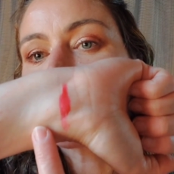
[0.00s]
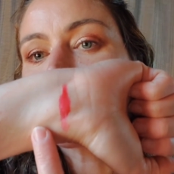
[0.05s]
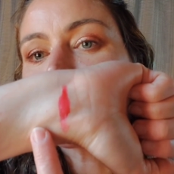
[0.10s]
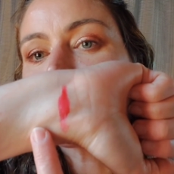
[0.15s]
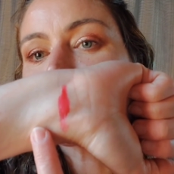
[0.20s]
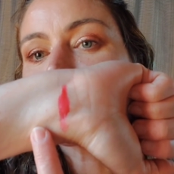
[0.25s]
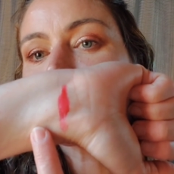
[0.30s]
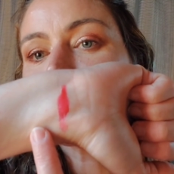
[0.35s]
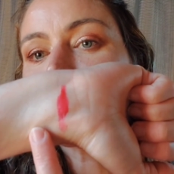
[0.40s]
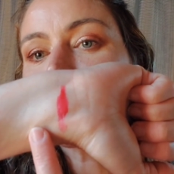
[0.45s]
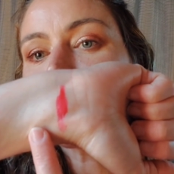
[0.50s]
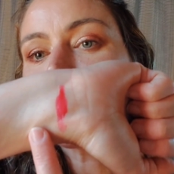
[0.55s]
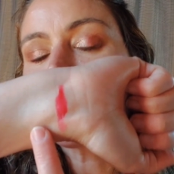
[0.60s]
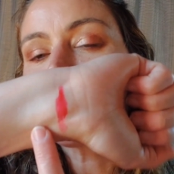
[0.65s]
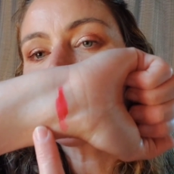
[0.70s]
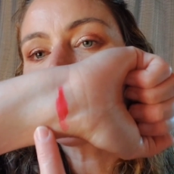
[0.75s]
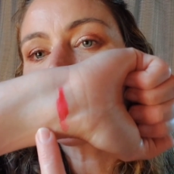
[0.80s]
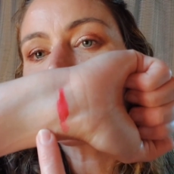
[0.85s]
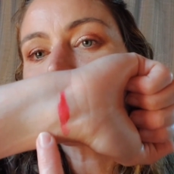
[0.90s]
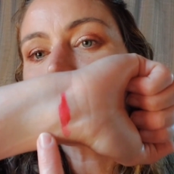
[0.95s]
the best, but
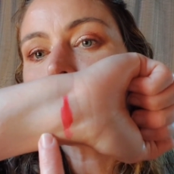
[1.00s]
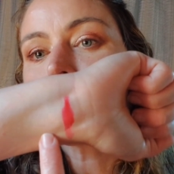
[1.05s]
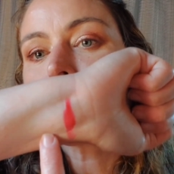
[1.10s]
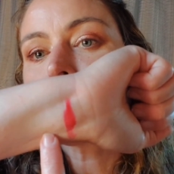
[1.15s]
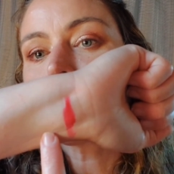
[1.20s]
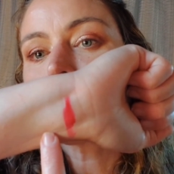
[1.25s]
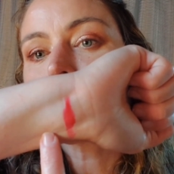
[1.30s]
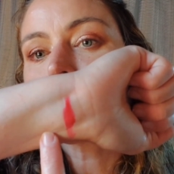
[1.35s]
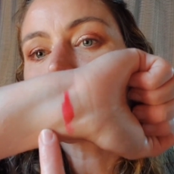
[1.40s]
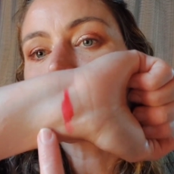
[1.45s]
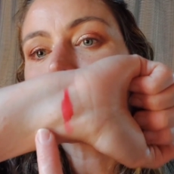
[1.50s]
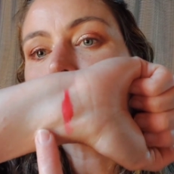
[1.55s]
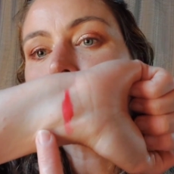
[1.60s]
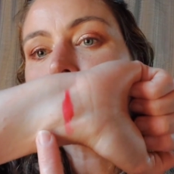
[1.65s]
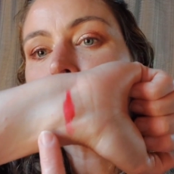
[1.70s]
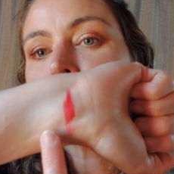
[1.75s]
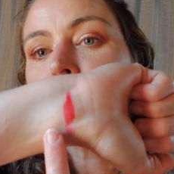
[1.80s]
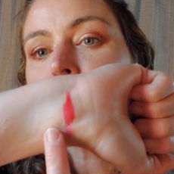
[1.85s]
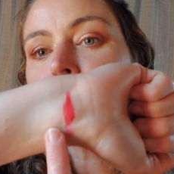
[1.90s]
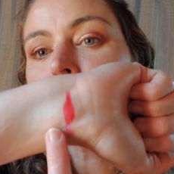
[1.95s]
I do think it's sort
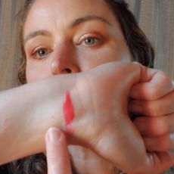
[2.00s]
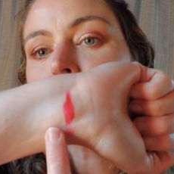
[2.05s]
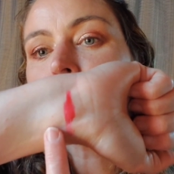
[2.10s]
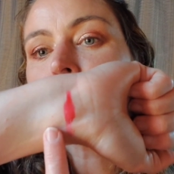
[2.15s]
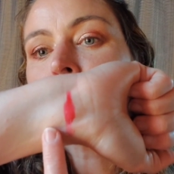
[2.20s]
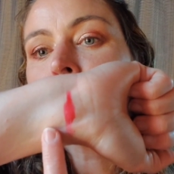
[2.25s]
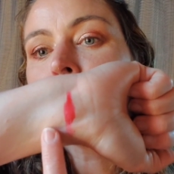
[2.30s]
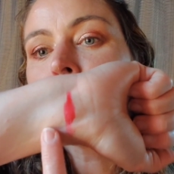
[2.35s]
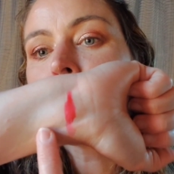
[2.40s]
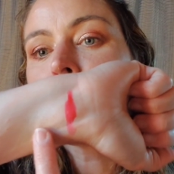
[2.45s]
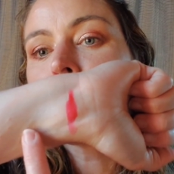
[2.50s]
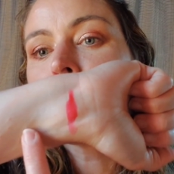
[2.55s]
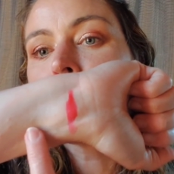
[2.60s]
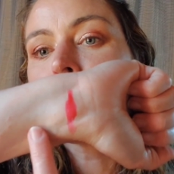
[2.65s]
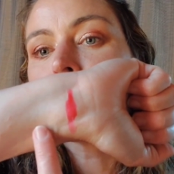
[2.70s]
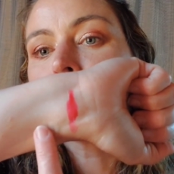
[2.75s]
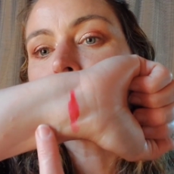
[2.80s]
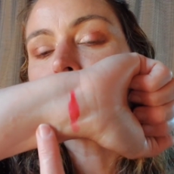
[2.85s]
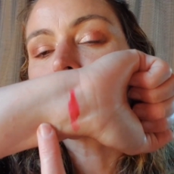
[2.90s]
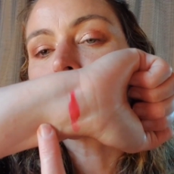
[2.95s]
of a nice
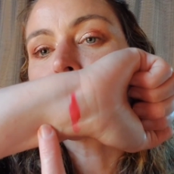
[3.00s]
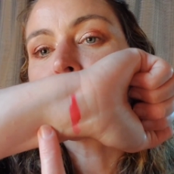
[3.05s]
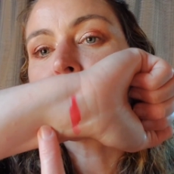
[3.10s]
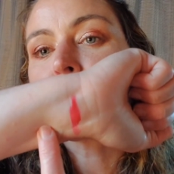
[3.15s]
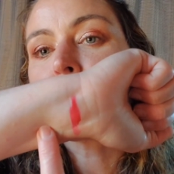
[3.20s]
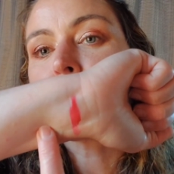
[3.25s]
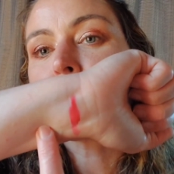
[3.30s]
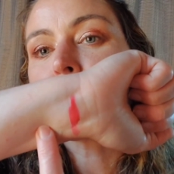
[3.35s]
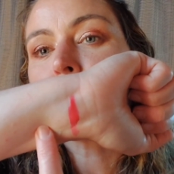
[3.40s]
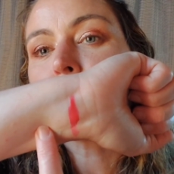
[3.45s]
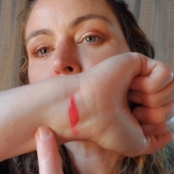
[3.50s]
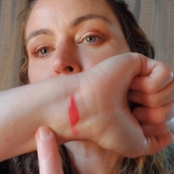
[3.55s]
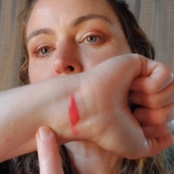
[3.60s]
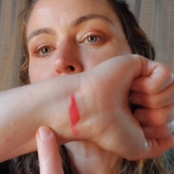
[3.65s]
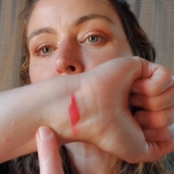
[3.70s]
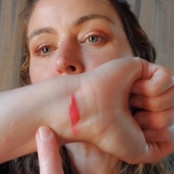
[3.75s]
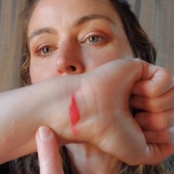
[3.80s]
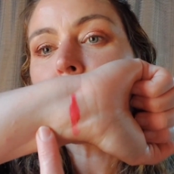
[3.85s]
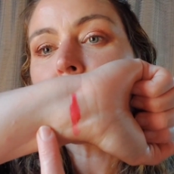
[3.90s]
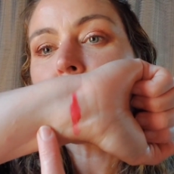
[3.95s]
sort of
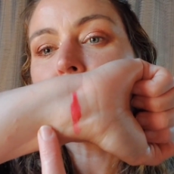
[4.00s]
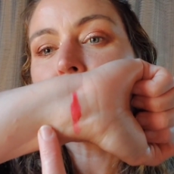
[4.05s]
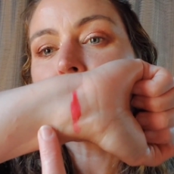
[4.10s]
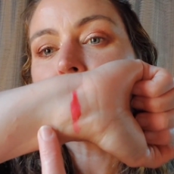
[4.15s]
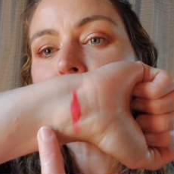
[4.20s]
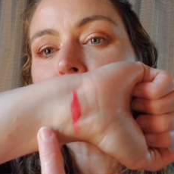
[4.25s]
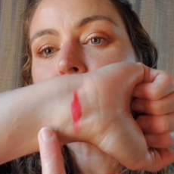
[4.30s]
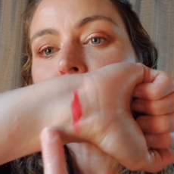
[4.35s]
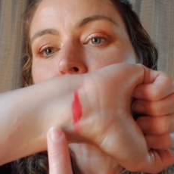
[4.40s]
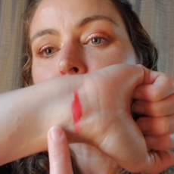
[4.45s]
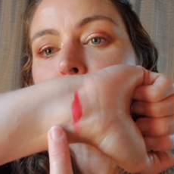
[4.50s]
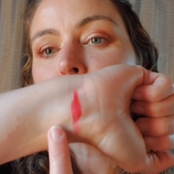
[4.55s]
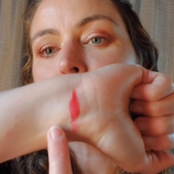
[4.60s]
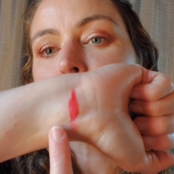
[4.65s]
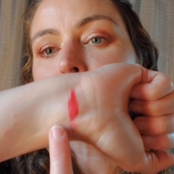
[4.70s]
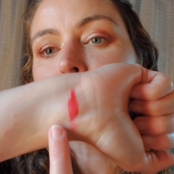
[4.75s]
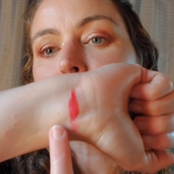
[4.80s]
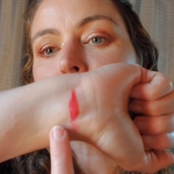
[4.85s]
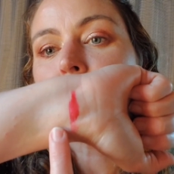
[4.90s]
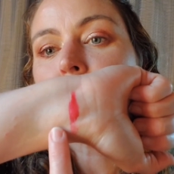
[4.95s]
everyday
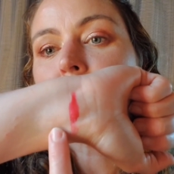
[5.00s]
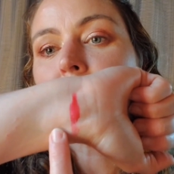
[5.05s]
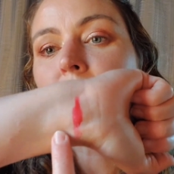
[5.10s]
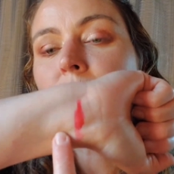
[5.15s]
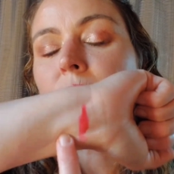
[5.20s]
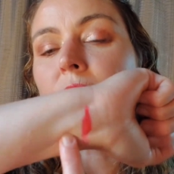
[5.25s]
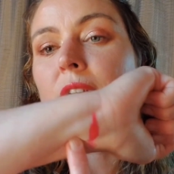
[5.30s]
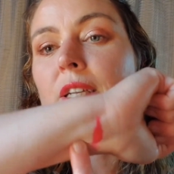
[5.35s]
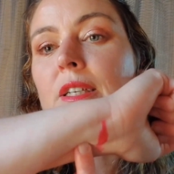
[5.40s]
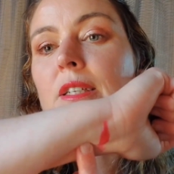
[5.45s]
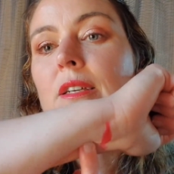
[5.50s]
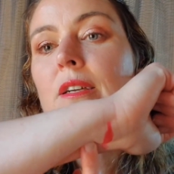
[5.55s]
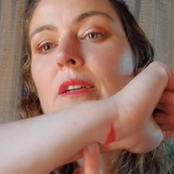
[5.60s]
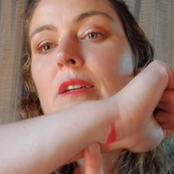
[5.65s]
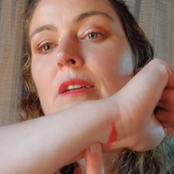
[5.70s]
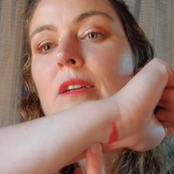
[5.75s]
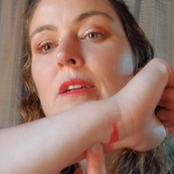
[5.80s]
blue based red.